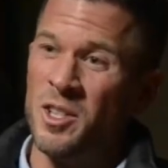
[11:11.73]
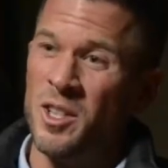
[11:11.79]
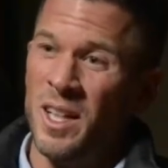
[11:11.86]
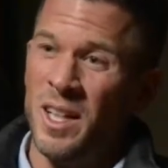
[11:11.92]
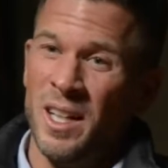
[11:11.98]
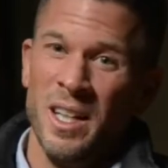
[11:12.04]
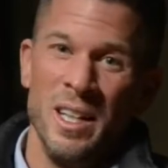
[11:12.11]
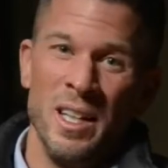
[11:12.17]

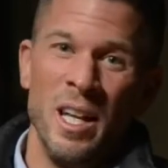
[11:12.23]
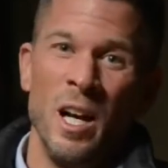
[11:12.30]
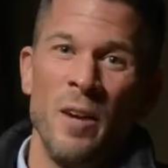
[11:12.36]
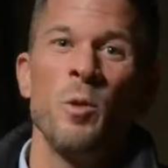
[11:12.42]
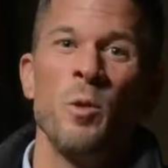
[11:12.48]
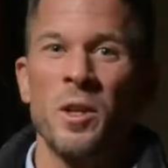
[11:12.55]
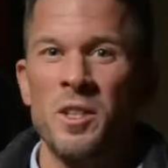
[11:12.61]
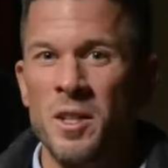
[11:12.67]
Now, if you want to
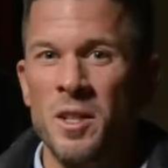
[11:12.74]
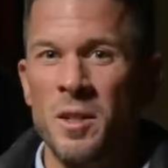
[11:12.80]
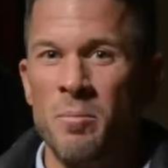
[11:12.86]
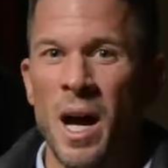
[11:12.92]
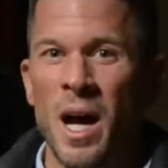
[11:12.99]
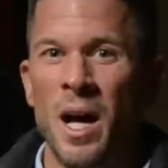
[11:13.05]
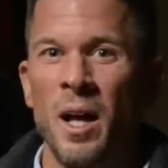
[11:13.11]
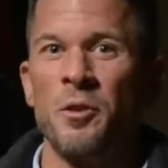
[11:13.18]
see
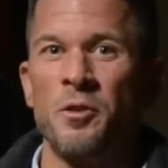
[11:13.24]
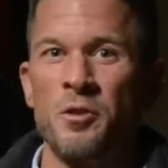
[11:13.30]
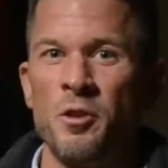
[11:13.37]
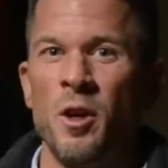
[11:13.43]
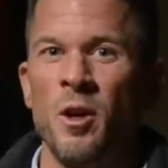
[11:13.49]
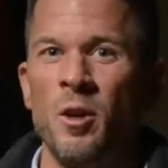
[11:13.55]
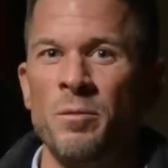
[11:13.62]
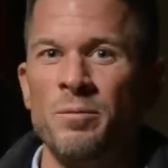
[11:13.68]
Bal's show,
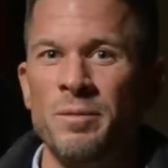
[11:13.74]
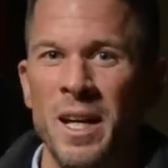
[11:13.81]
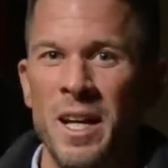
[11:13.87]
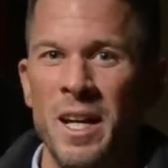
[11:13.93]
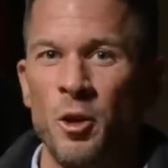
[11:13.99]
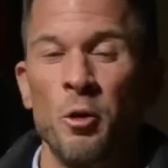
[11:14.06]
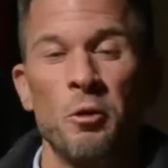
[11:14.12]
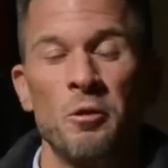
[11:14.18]

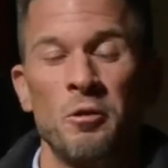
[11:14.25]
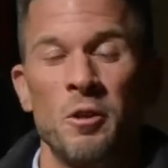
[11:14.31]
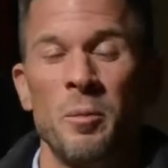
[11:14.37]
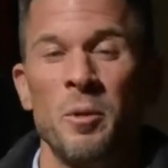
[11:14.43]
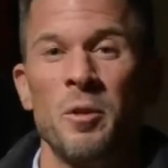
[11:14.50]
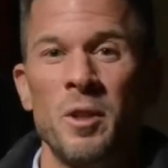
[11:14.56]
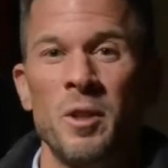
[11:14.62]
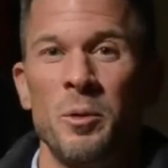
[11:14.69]
go to
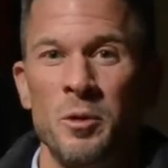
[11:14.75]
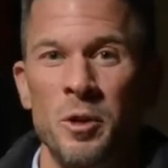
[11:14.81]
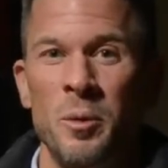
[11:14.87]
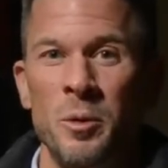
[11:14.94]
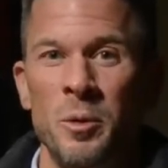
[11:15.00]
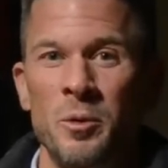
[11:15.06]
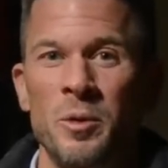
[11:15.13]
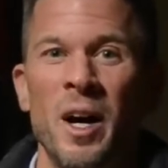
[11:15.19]

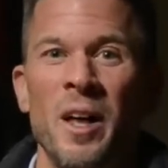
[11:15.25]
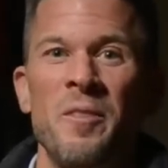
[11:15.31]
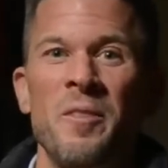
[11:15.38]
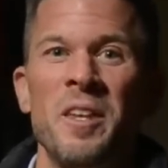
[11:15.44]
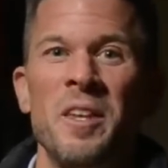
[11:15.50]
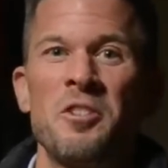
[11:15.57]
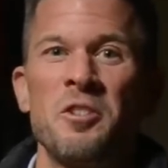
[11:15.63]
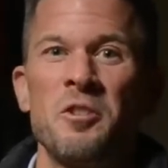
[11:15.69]

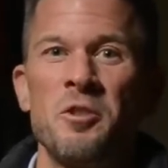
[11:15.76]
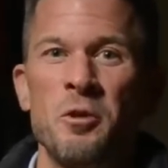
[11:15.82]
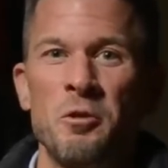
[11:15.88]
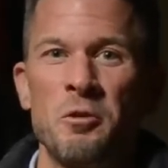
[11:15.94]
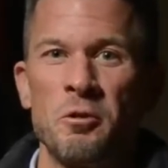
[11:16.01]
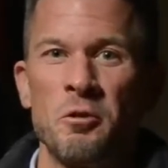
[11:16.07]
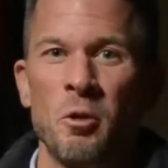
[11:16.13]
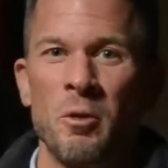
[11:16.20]

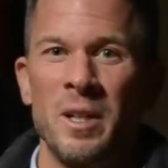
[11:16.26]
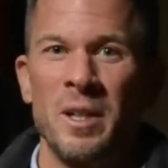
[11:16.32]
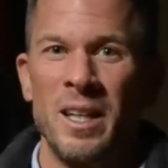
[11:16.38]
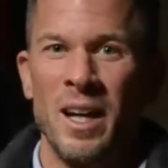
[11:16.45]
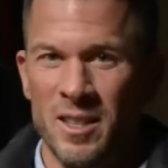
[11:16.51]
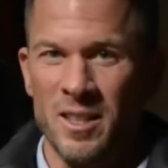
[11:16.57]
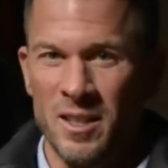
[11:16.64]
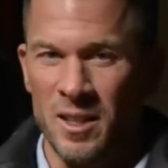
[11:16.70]

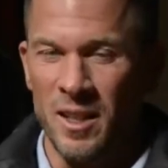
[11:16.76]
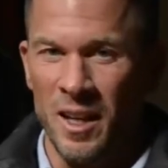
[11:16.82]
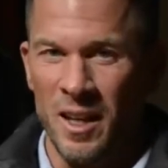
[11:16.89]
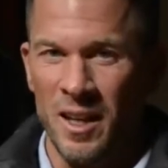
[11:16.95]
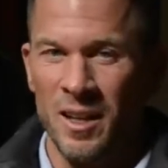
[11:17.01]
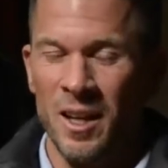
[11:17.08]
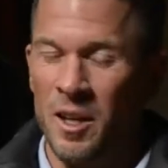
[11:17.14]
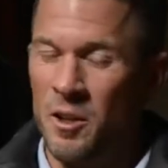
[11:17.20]

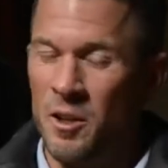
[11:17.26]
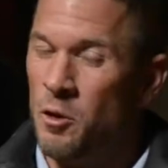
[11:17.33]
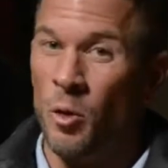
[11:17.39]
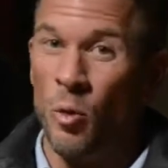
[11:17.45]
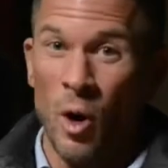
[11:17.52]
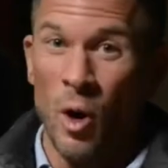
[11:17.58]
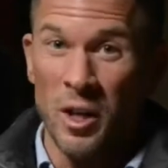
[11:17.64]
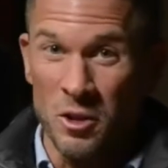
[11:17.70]
www.thisisyourstory.ca. You
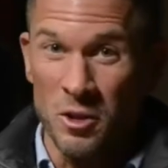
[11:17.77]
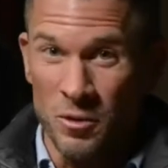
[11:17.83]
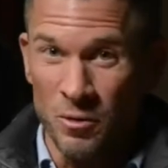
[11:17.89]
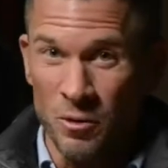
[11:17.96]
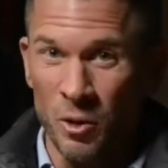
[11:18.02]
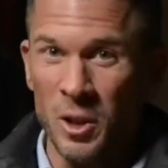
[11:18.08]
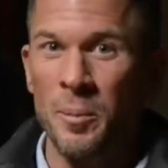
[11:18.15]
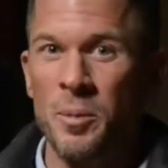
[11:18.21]
can watch his
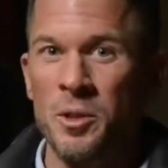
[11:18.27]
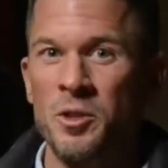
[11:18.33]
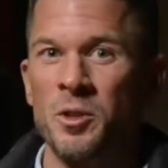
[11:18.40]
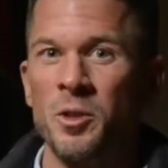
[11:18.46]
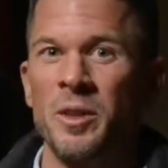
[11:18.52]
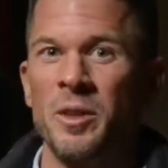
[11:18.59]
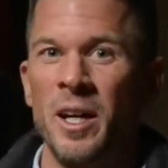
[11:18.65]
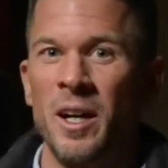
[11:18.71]
full
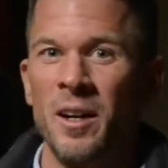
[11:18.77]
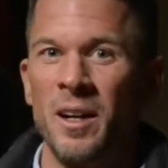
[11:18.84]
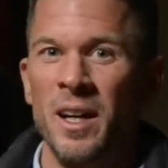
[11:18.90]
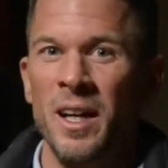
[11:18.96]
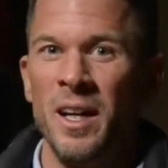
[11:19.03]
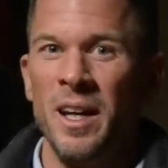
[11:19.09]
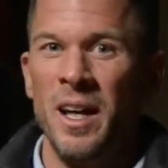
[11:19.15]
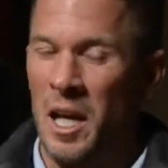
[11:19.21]
episode there
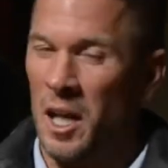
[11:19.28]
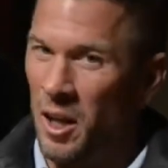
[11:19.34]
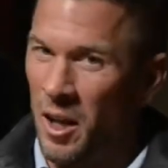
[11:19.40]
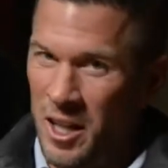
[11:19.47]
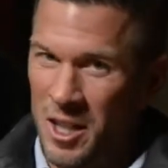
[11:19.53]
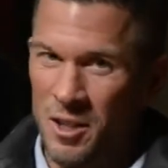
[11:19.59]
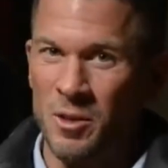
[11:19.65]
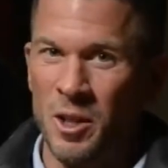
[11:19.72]
and
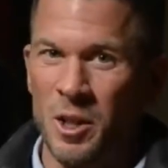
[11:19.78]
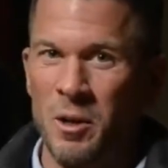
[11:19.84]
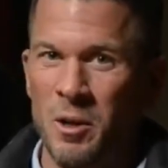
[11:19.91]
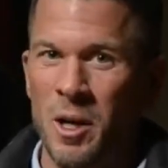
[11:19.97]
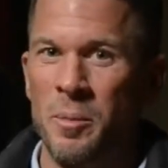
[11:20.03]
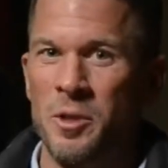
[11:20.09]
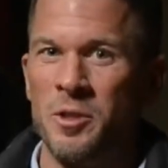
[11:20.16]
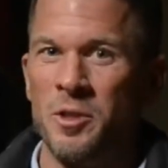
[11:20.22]
lots of
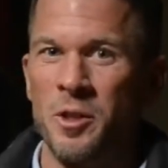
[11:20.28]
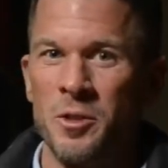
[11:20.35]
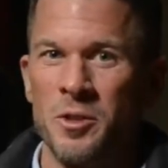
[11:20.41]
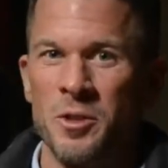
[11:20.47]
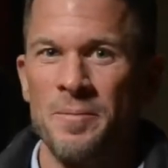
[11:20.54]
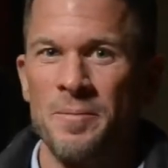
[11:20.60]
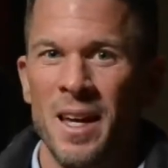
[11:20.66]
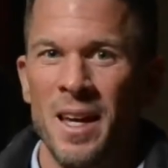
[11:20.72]
other
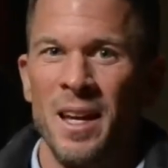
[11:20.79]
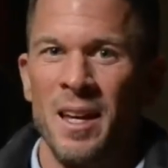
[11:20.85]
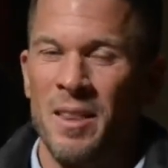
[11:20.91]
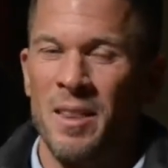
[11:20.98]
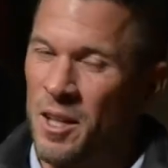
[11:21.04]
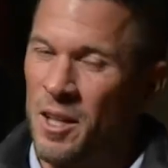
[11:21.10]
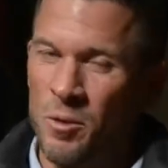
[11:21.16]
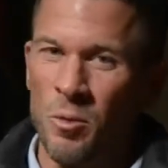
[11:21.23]
episodes.
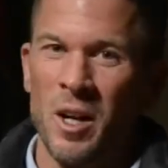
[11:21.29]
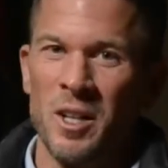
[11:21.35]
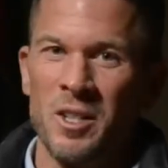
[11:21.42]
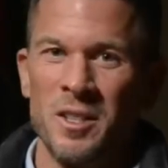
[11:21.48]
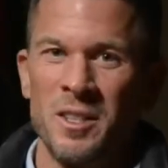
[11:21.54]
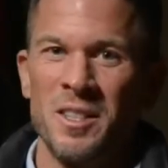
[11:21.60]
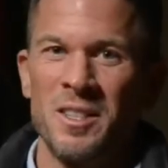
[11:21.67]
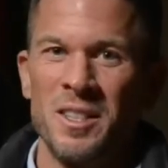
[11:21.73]
Thanks for
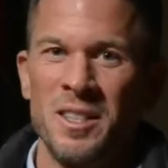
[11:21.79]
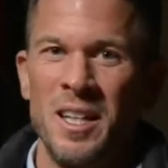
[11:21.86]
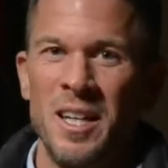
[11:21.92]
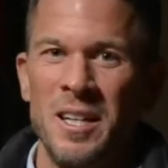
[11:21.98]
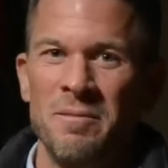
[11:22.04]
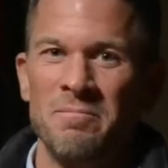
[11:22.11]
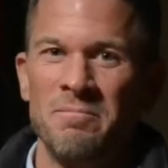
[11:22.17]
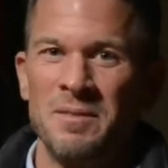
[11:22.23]
watching us
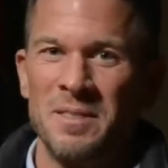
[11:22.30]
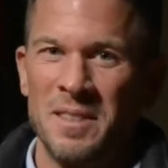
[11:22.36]
today.